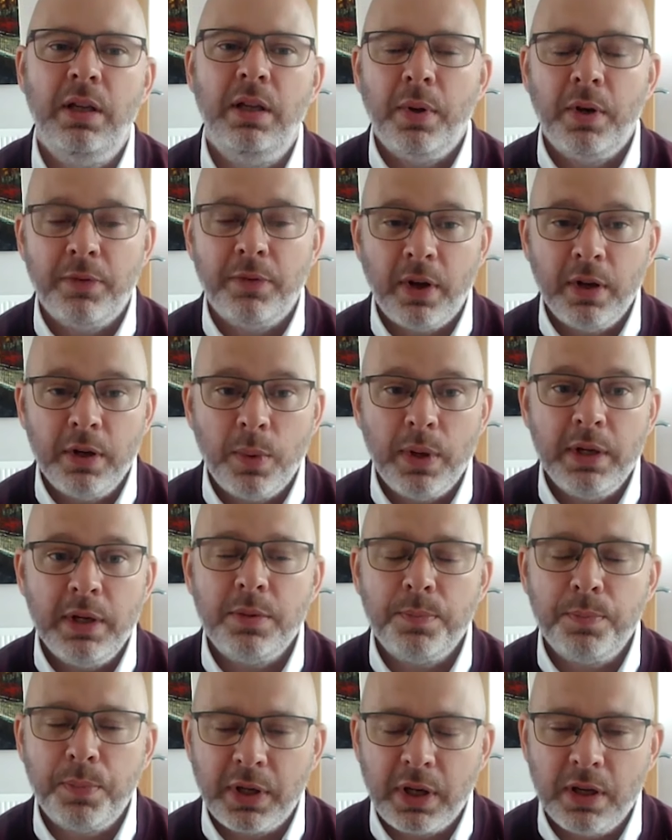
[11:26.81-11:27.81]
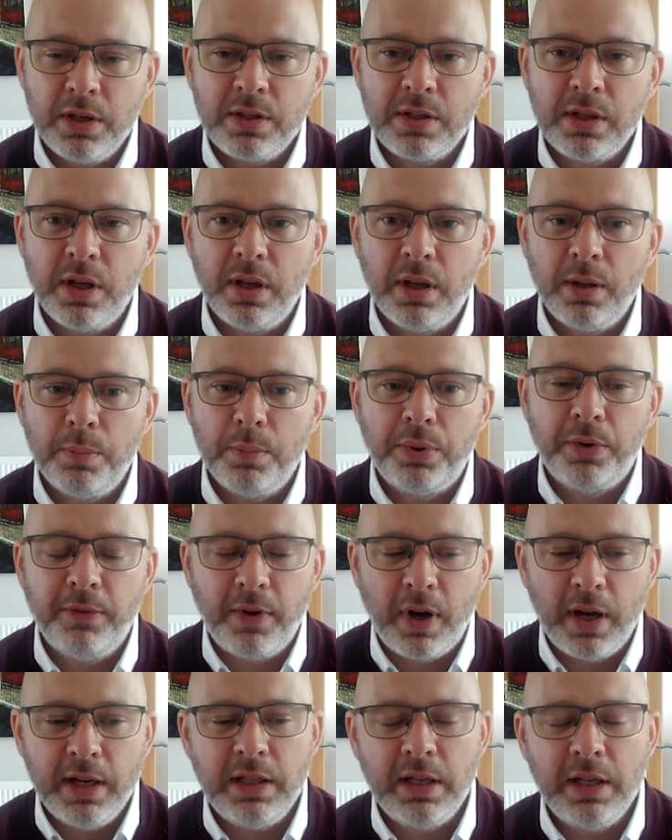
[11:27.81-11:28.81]
But to find a way to, because
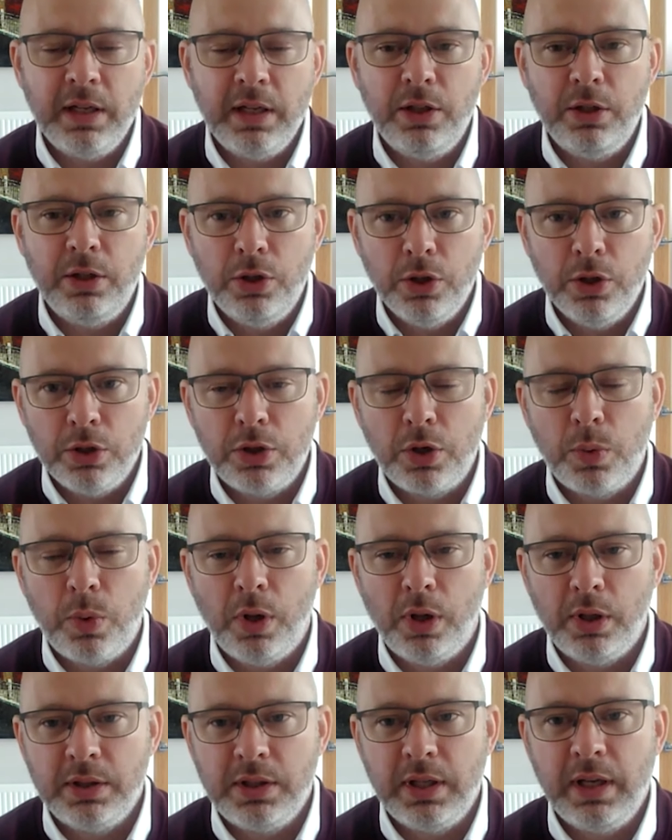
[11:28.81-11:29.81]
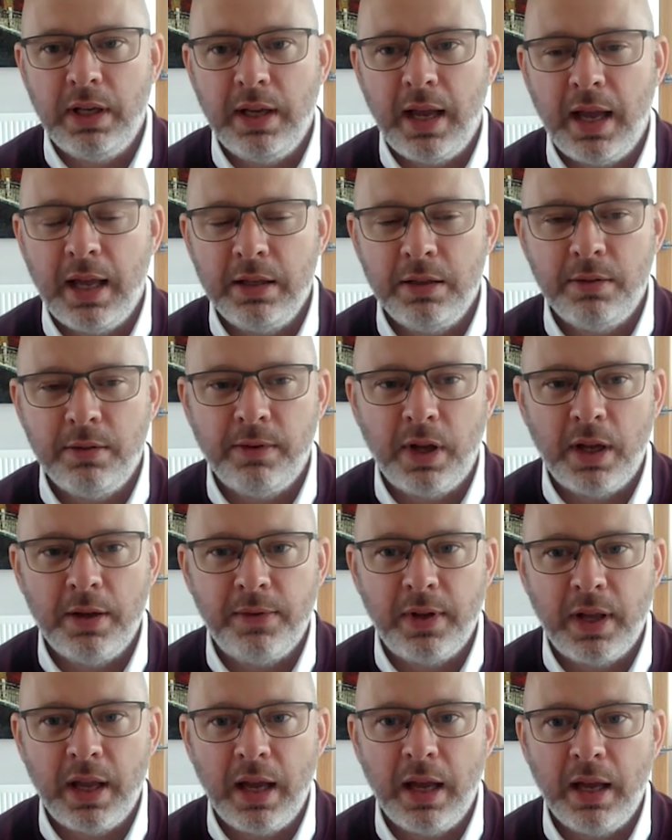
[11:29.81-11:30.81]
providing good quality end of
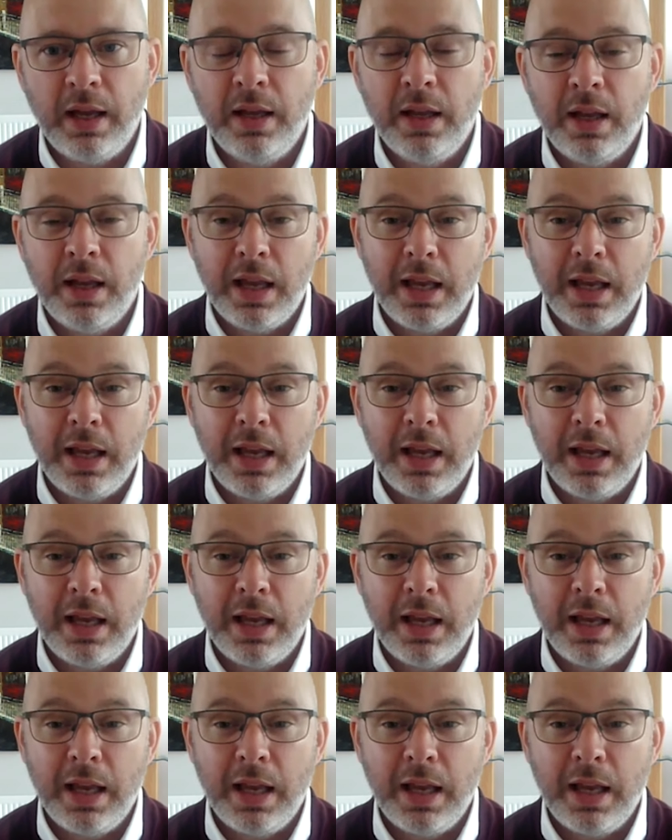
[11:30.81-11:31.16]
life care